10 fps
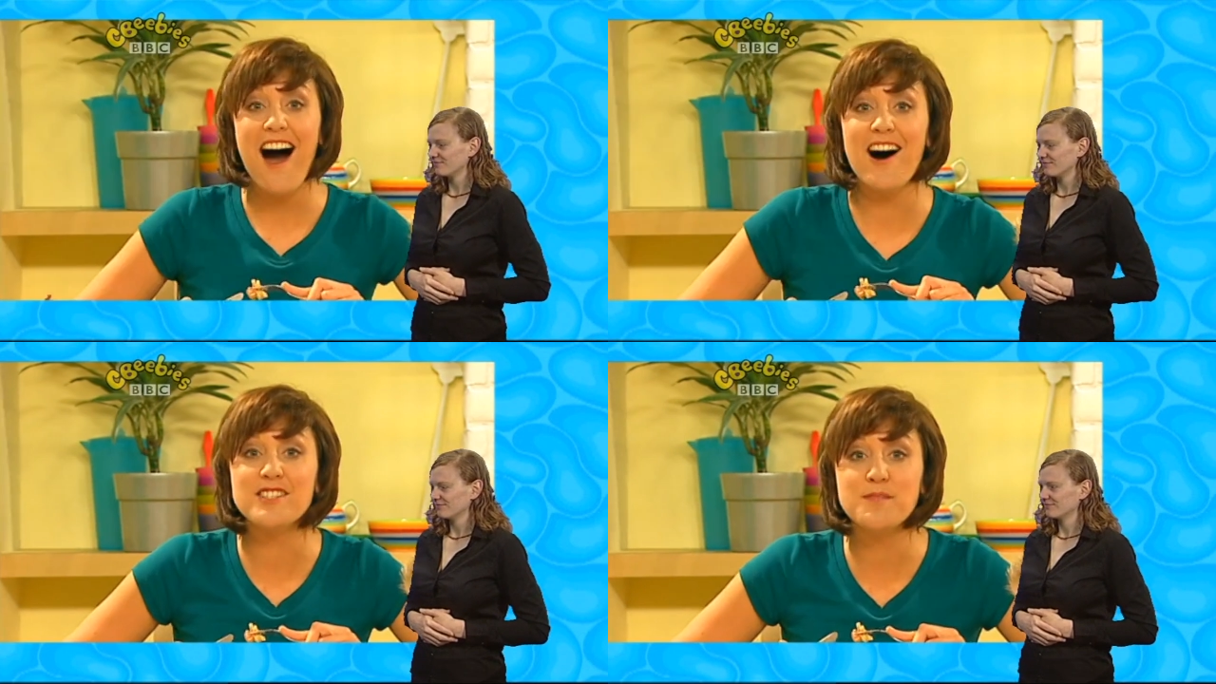
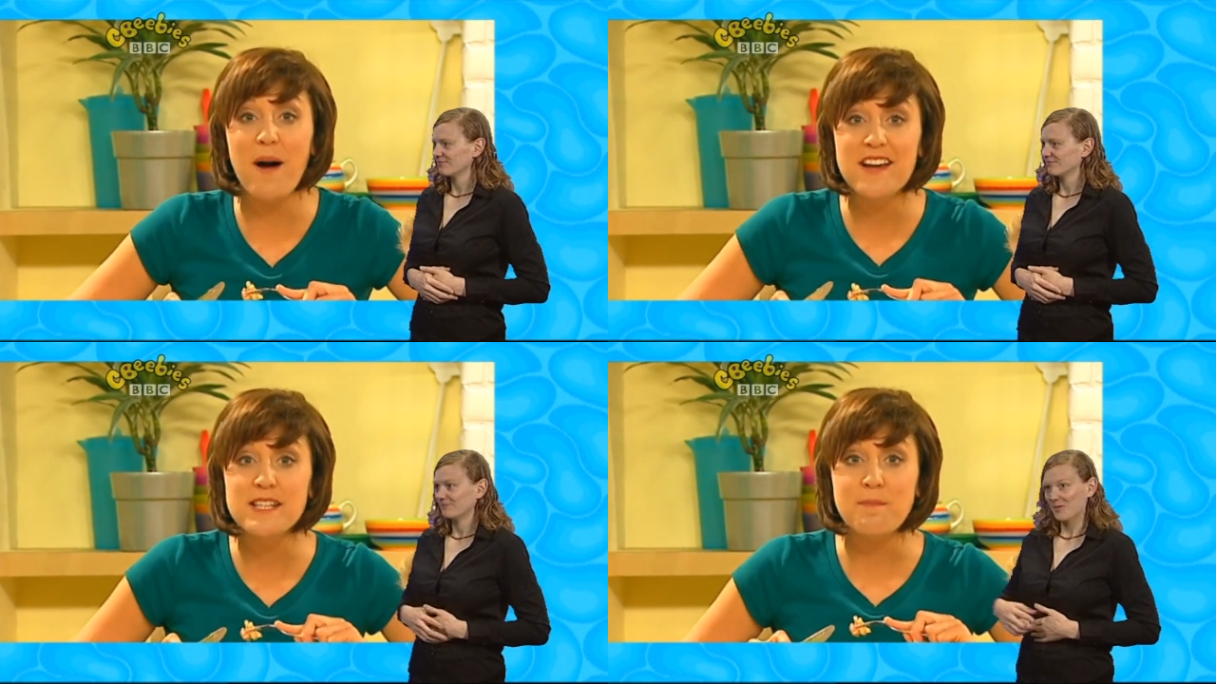Speaker 1: Our
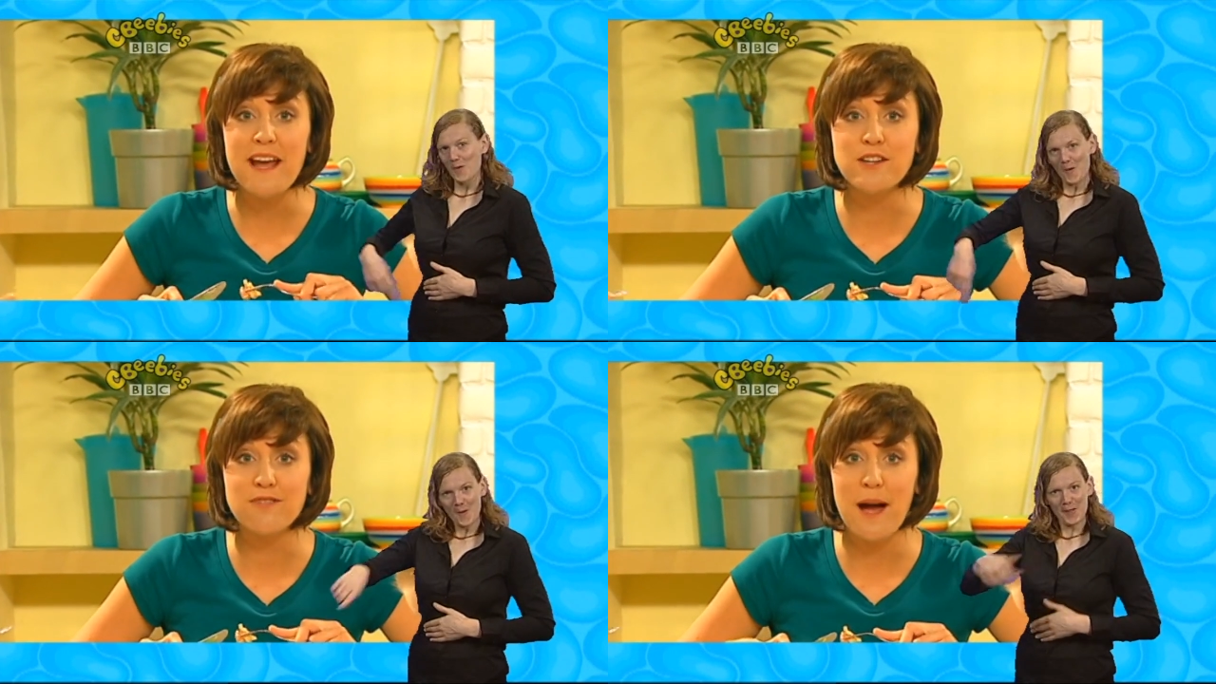spicy
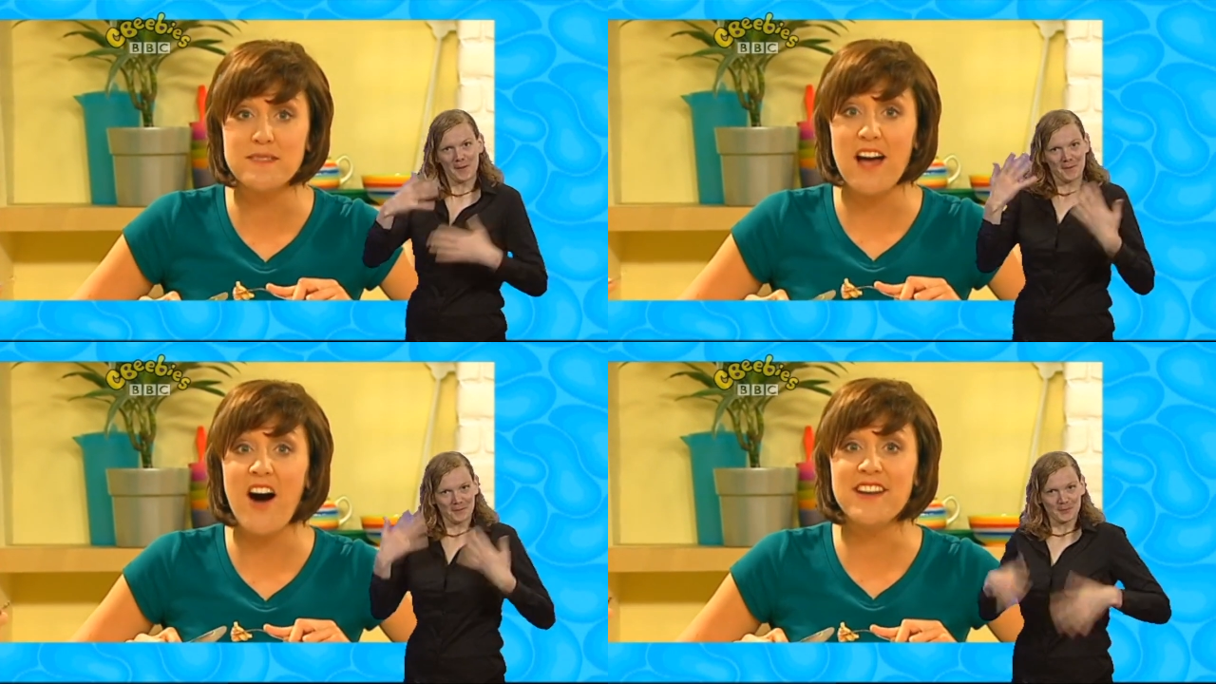baked wraps
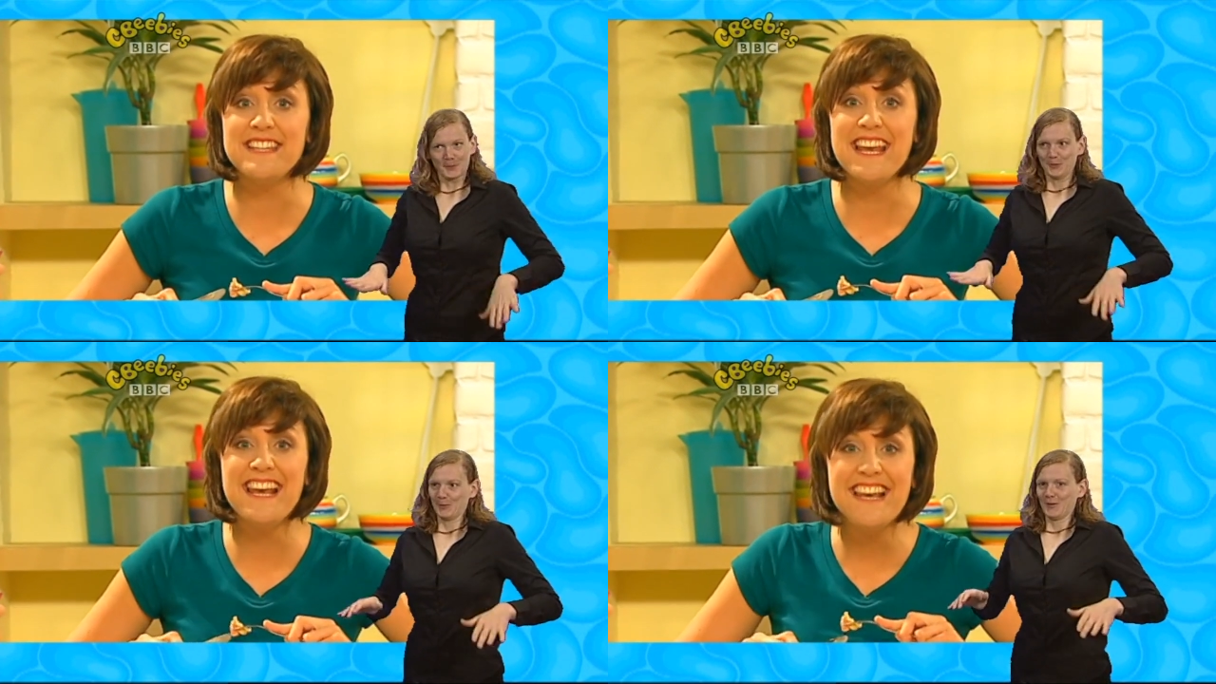are
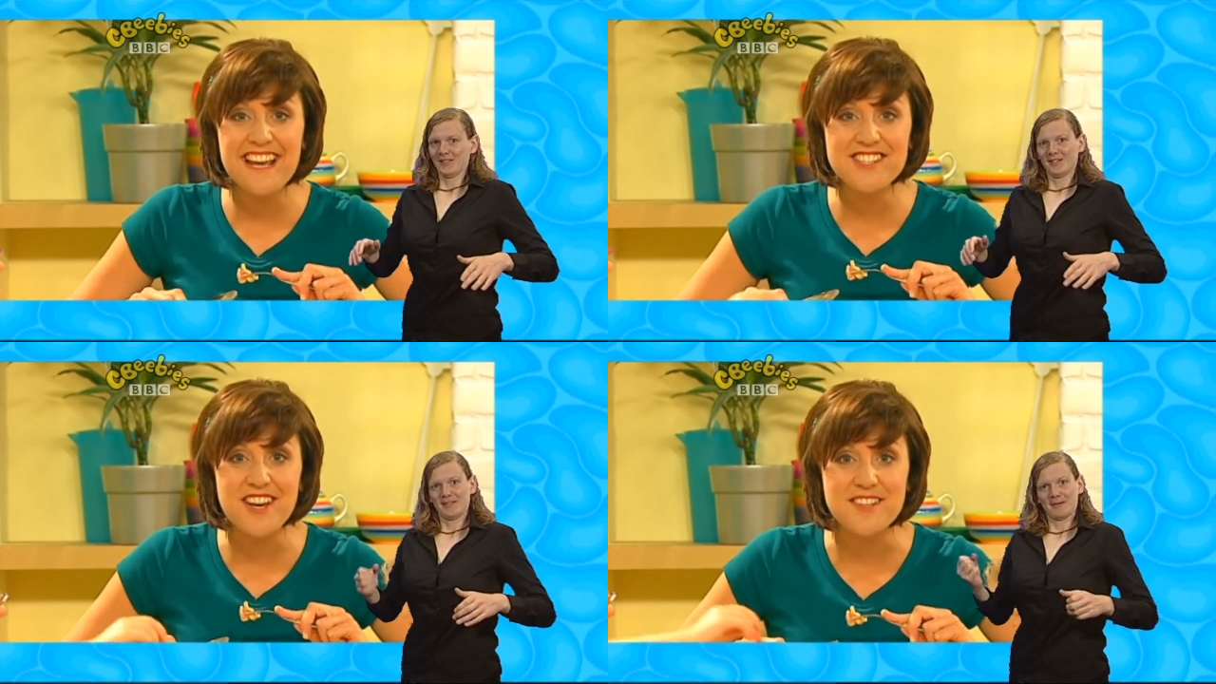
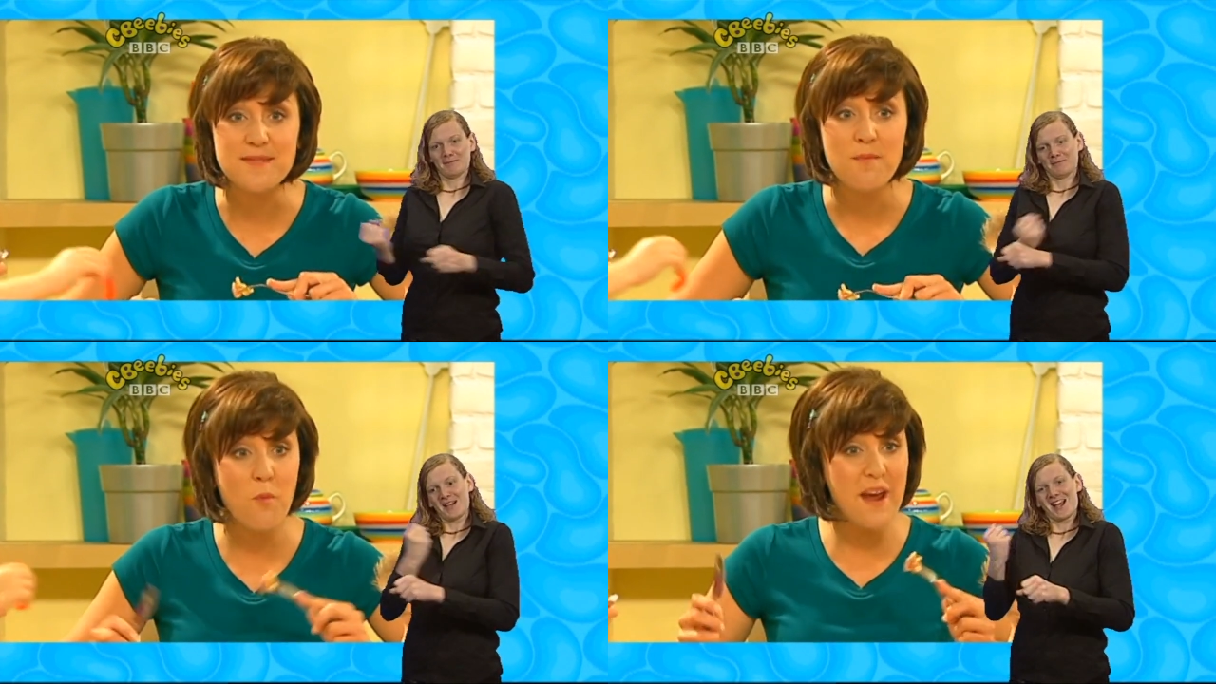delicious.
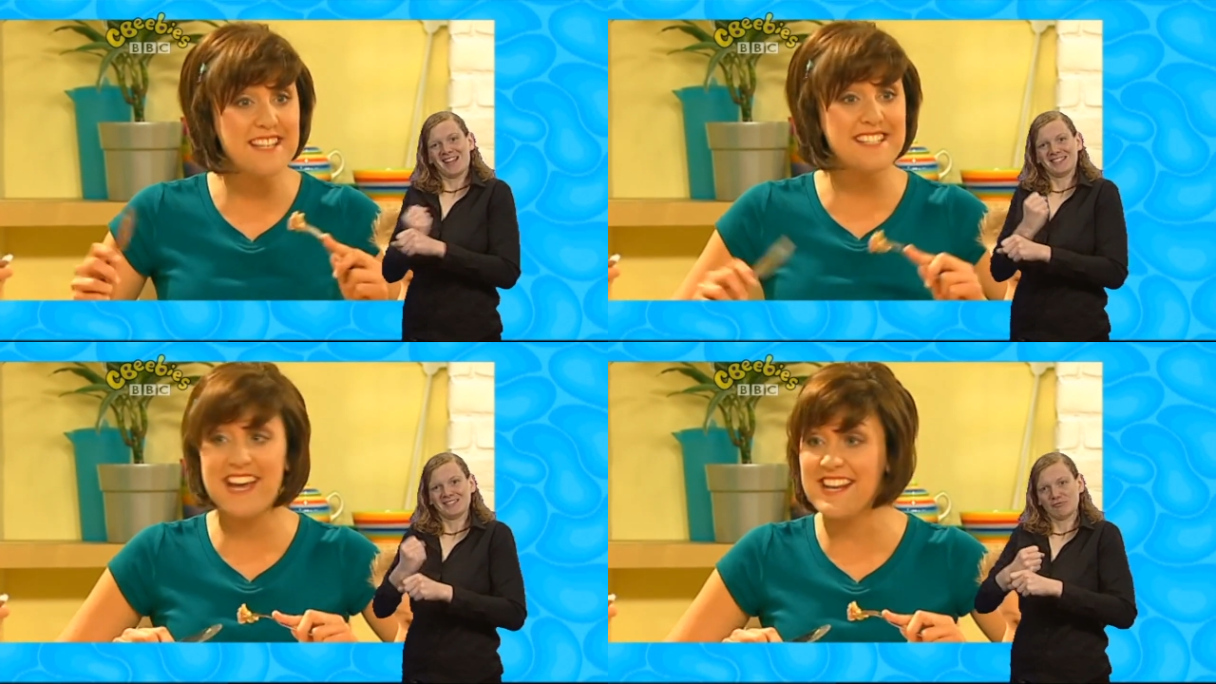We
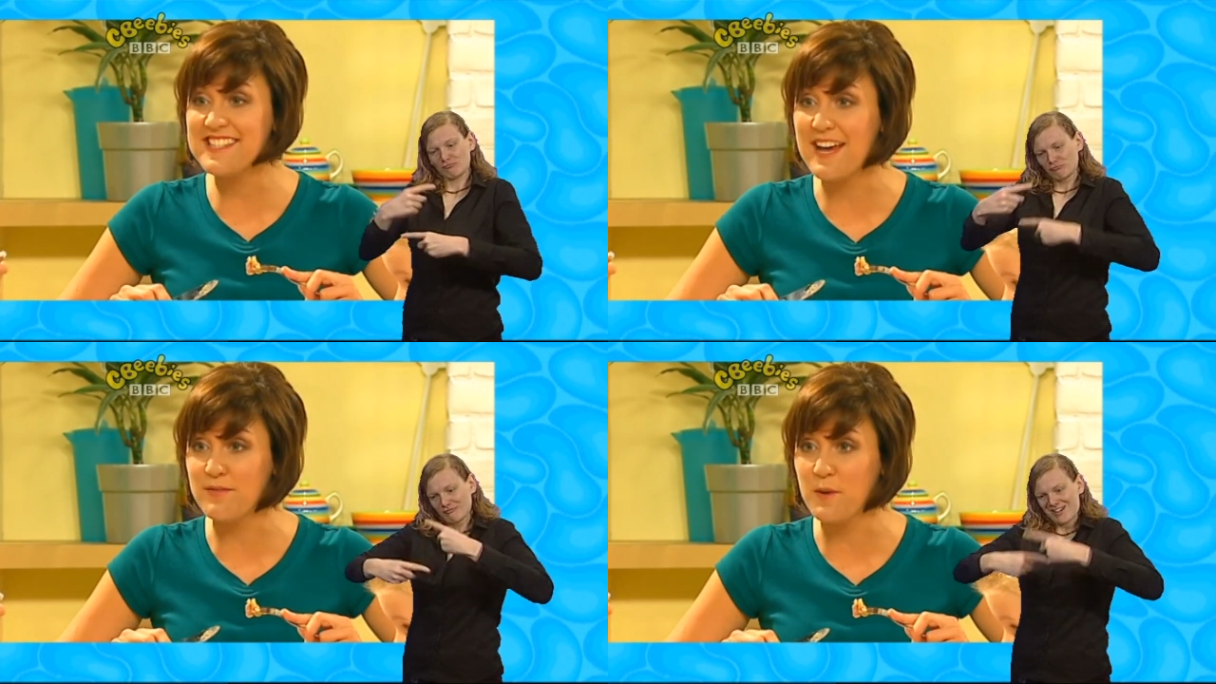did it,
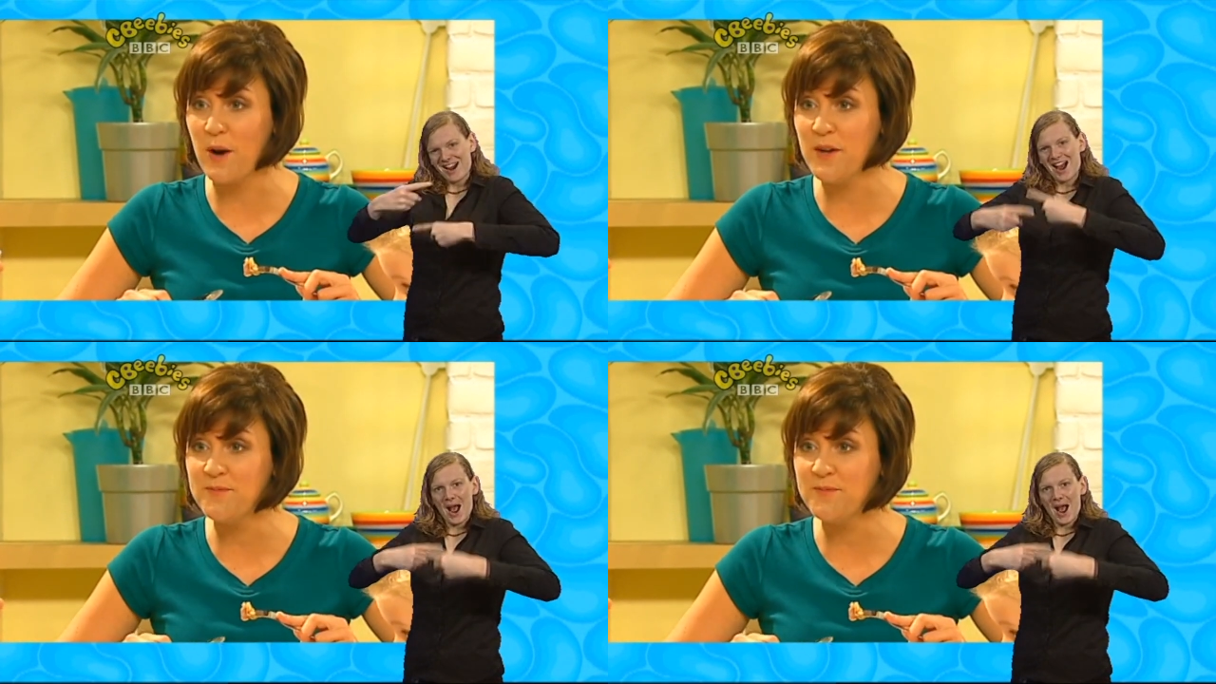everyone.